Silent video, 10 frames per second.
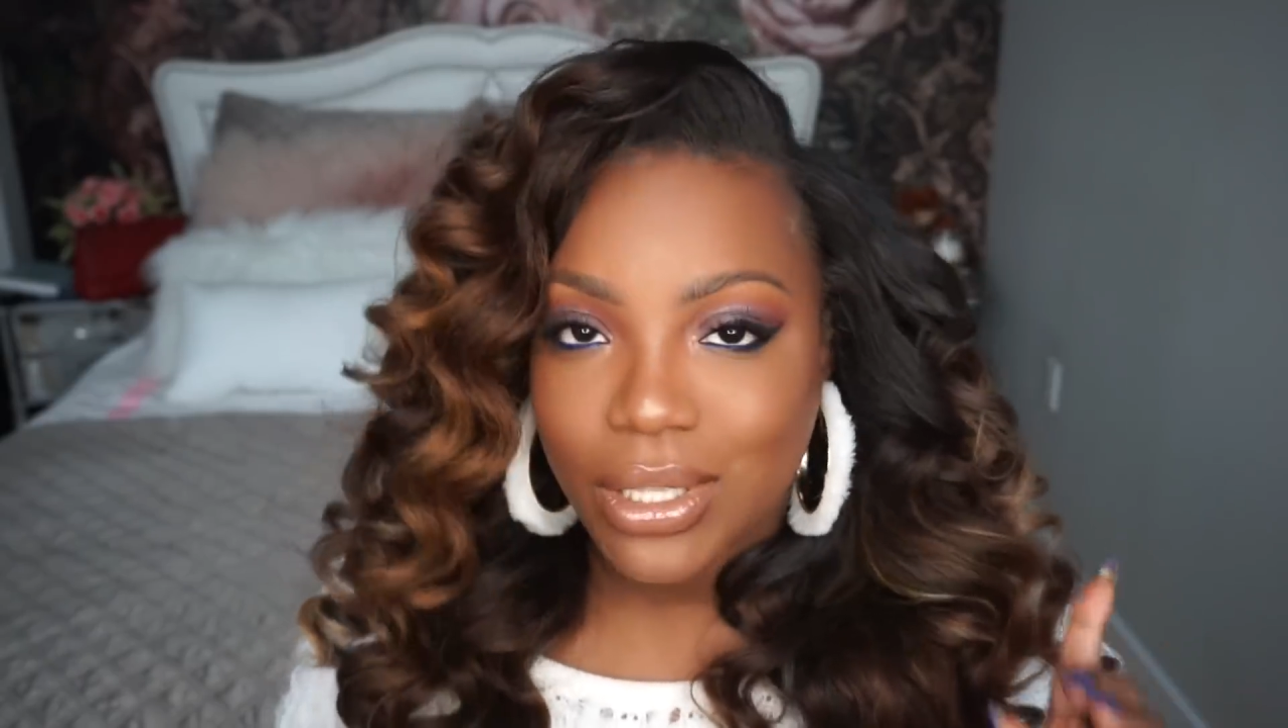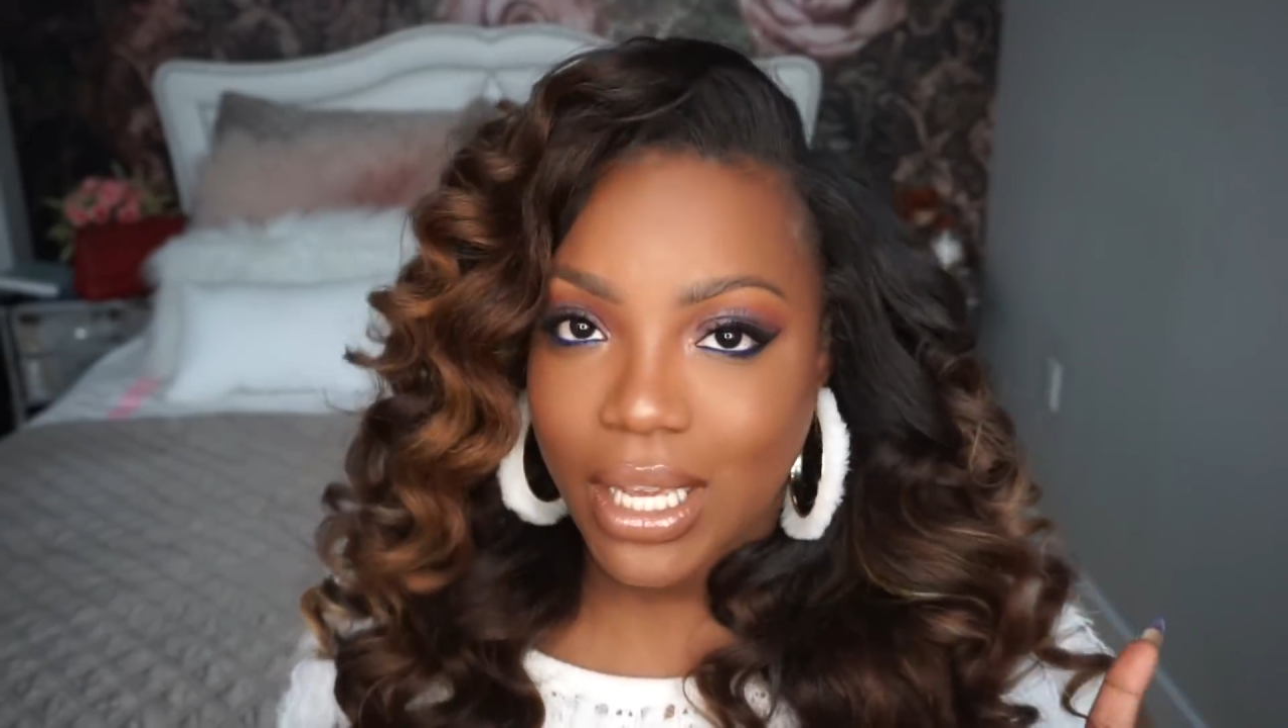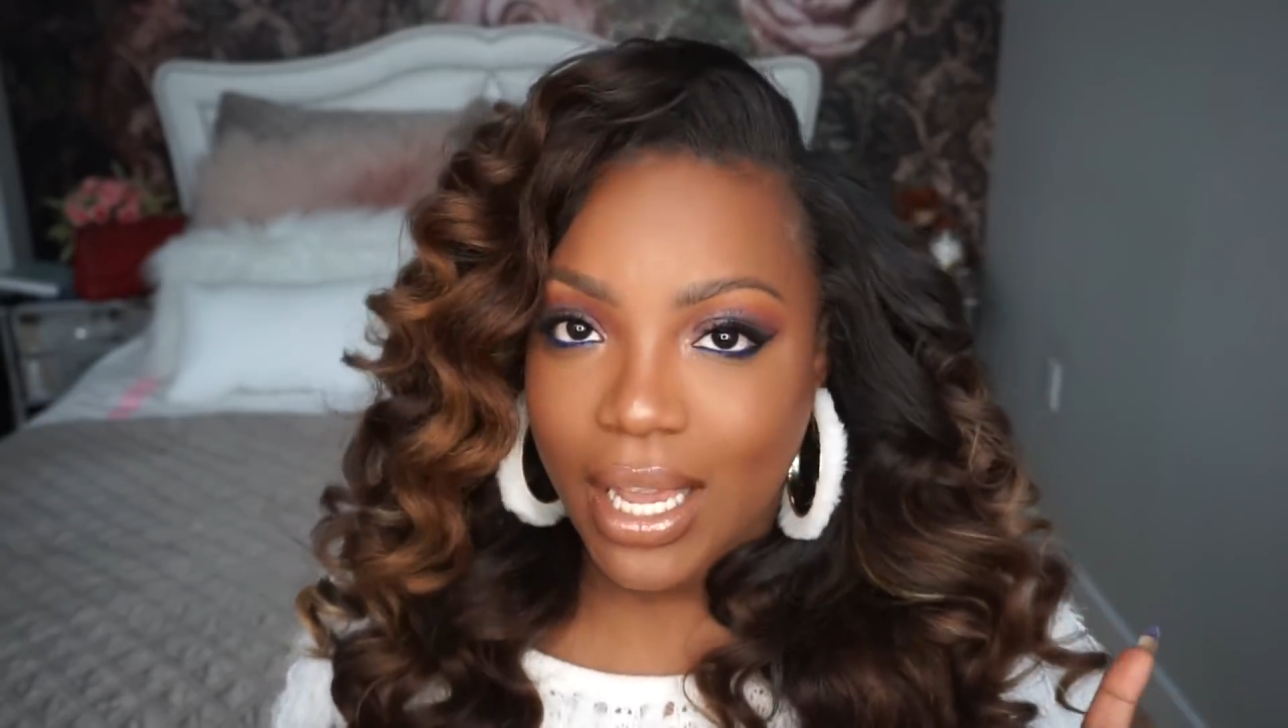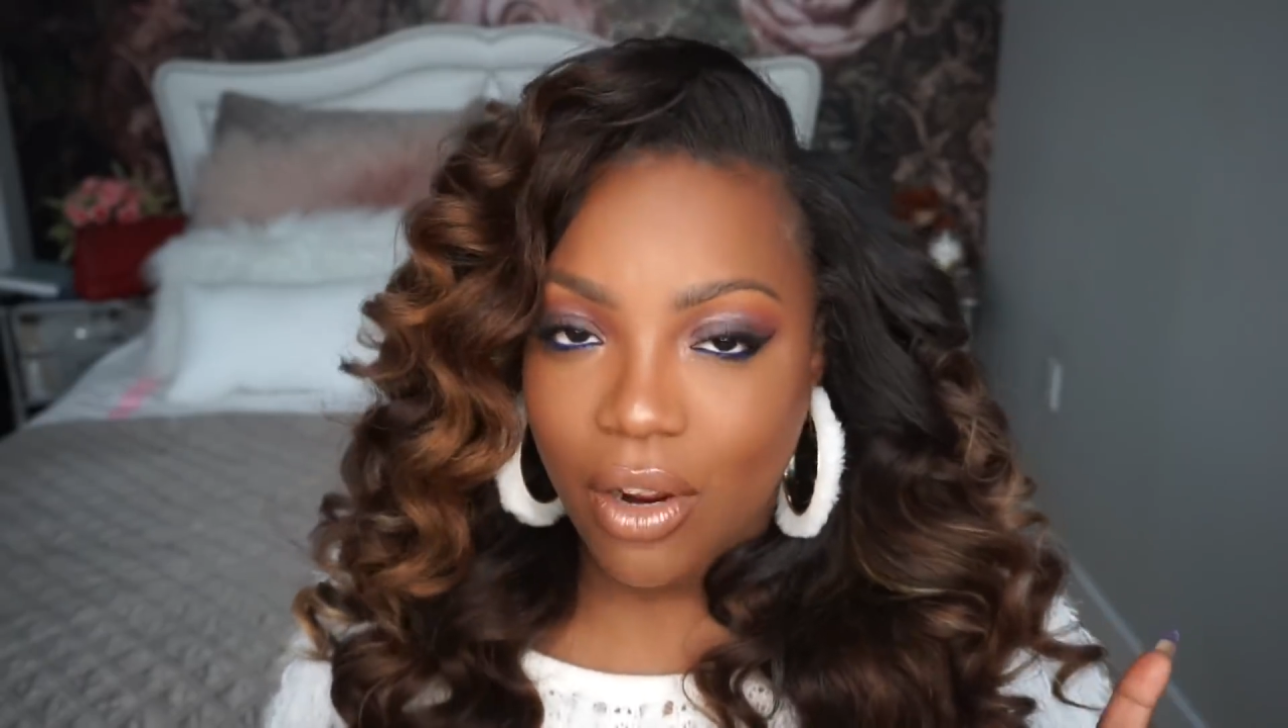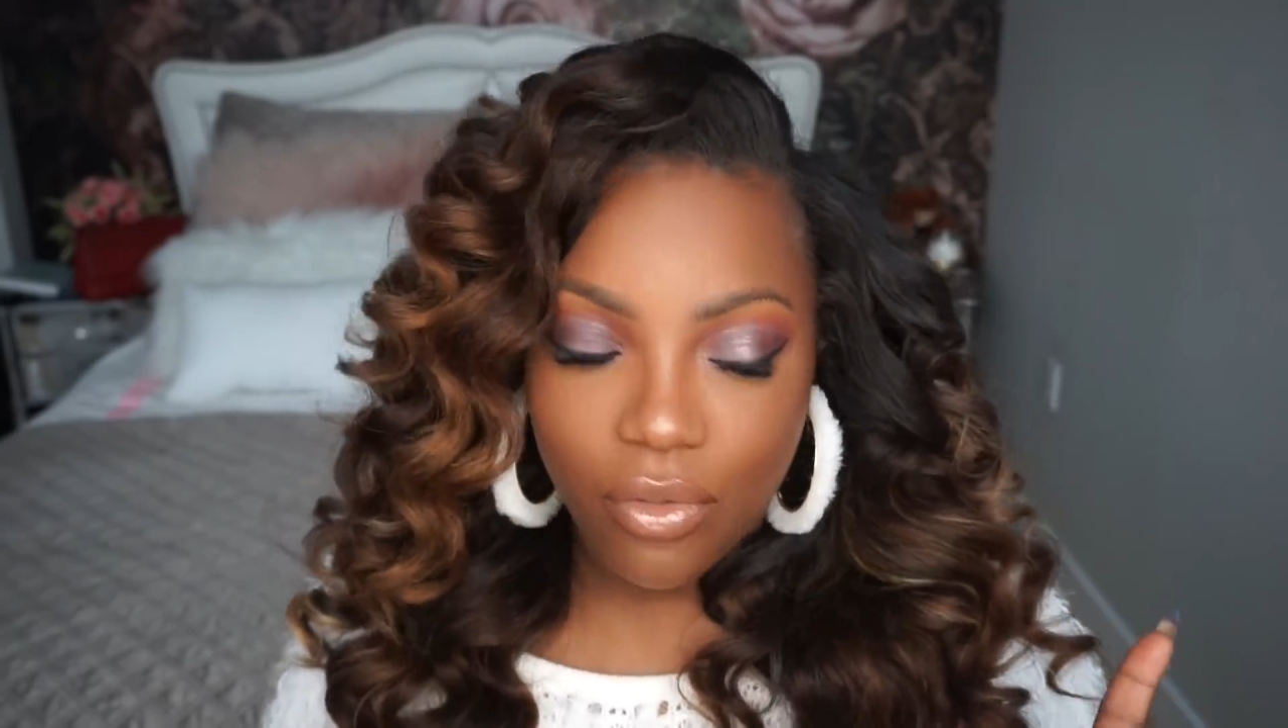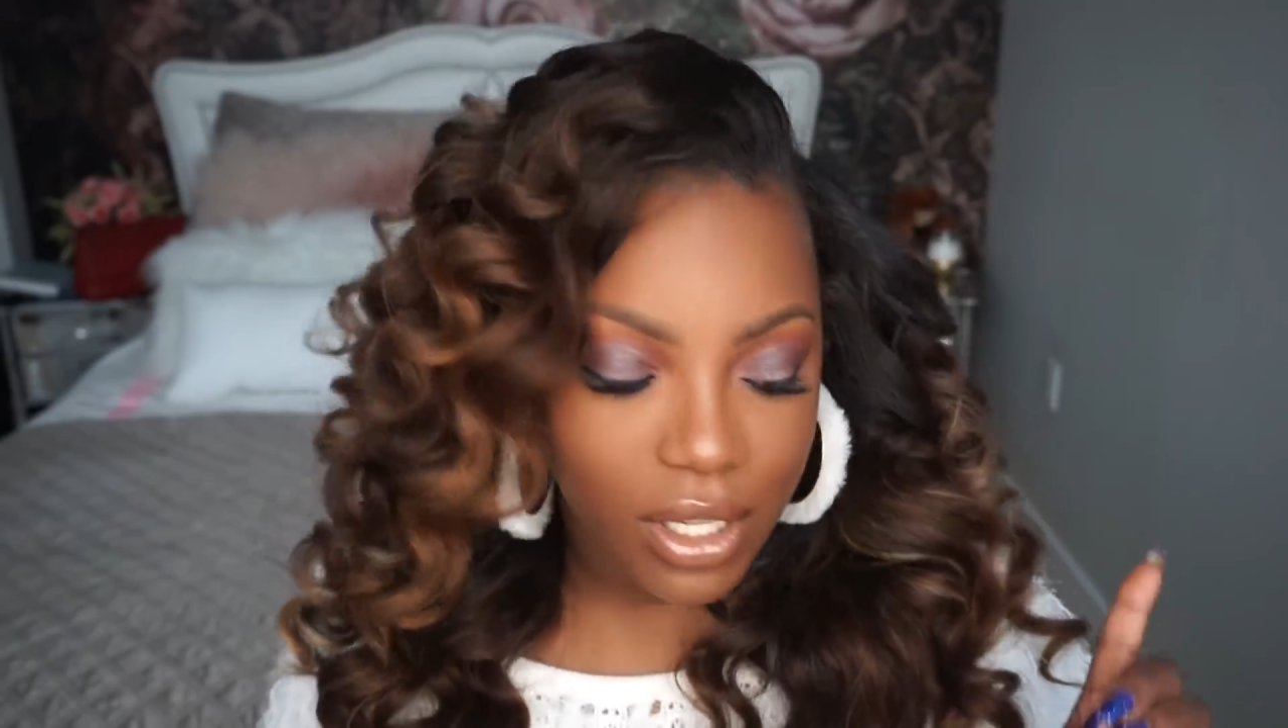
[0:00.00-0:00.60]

think I can